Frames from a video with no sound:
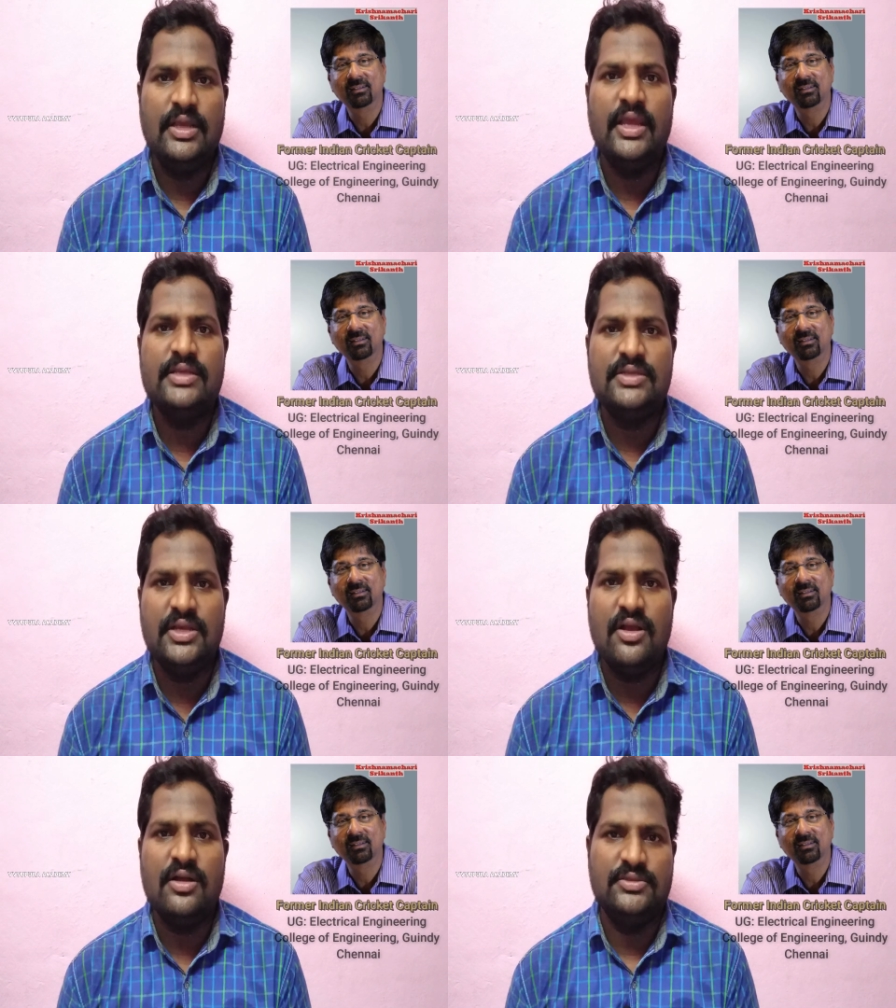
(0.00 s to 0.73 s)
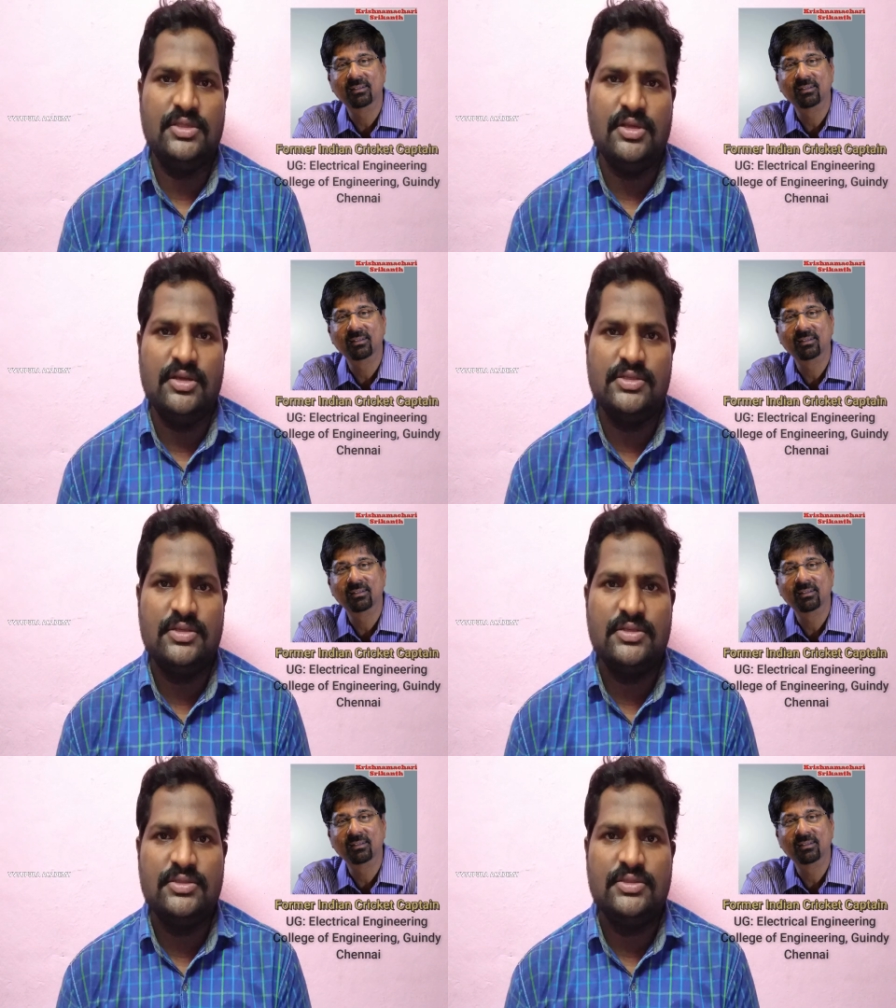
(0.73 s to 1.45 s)
K. Srikkanth.
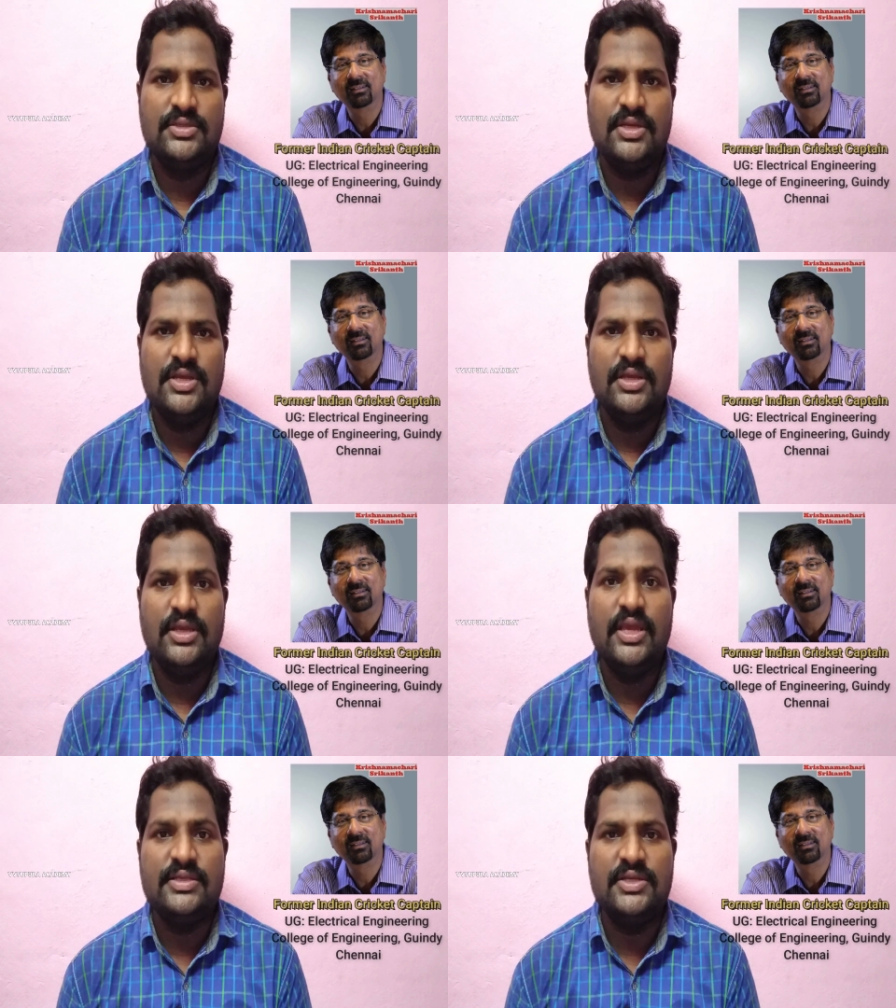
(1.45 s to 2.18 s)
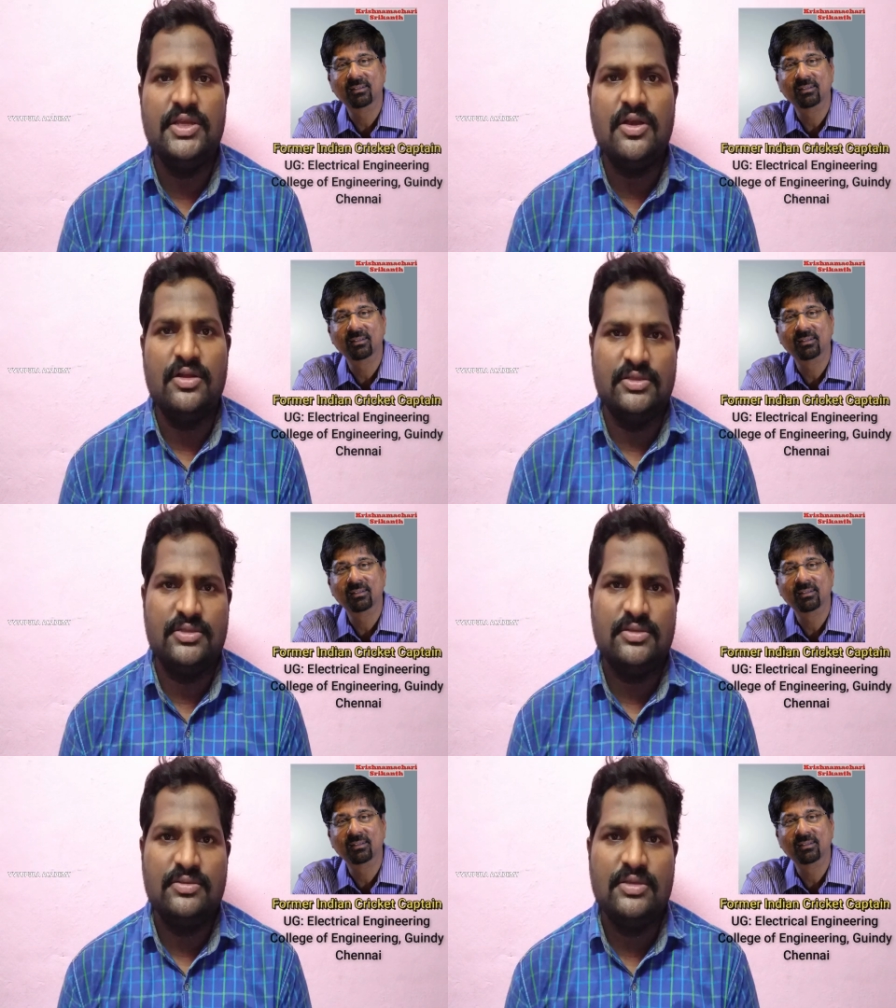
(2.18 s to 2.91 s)
Uh, K.
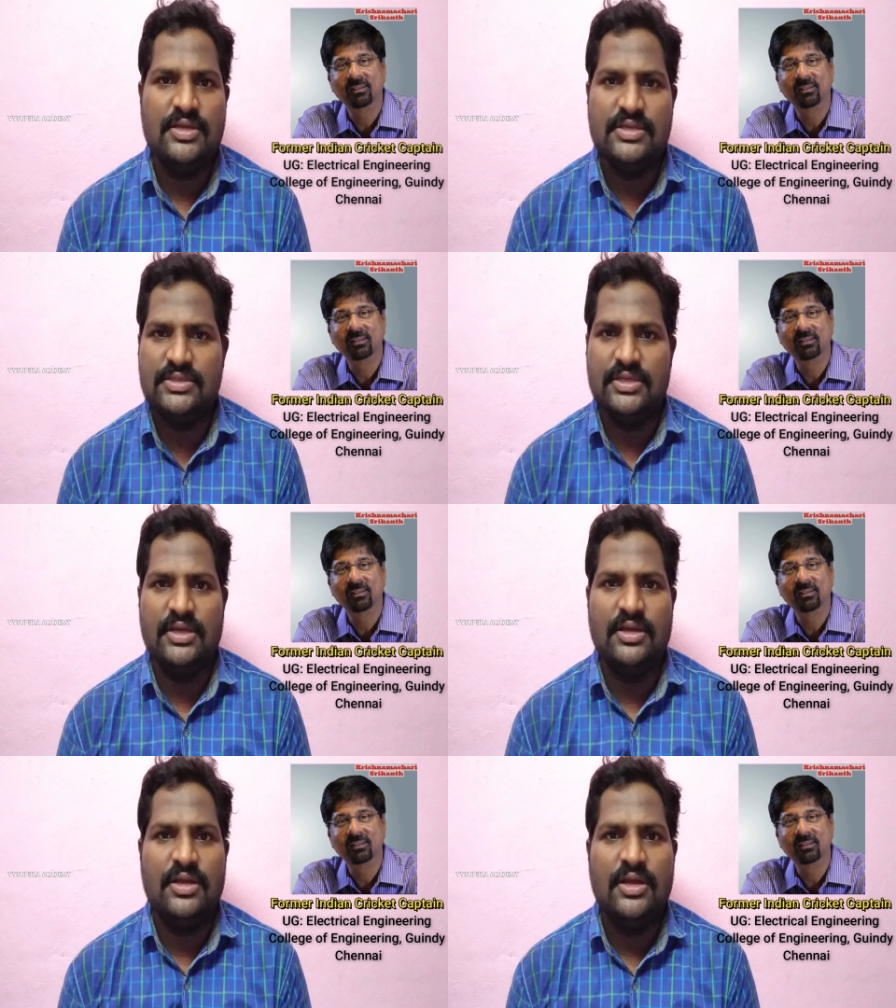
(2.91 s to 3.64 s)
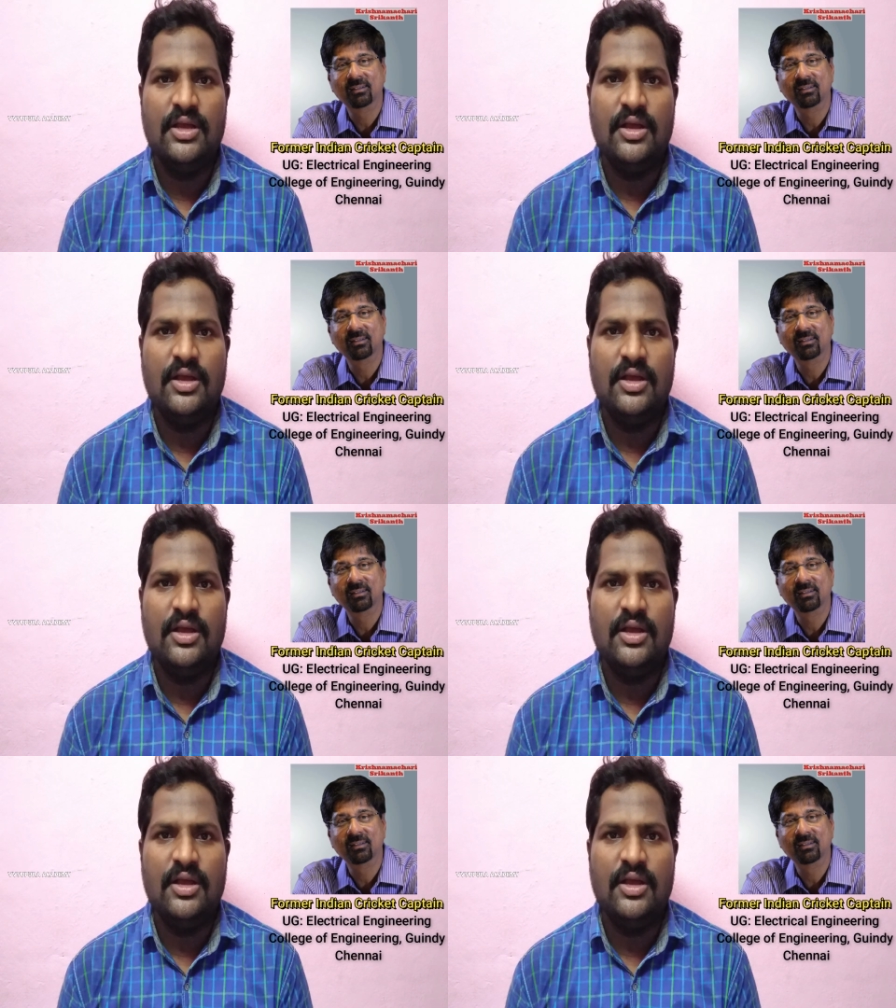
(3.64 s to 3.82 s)
Srikkanth is uh,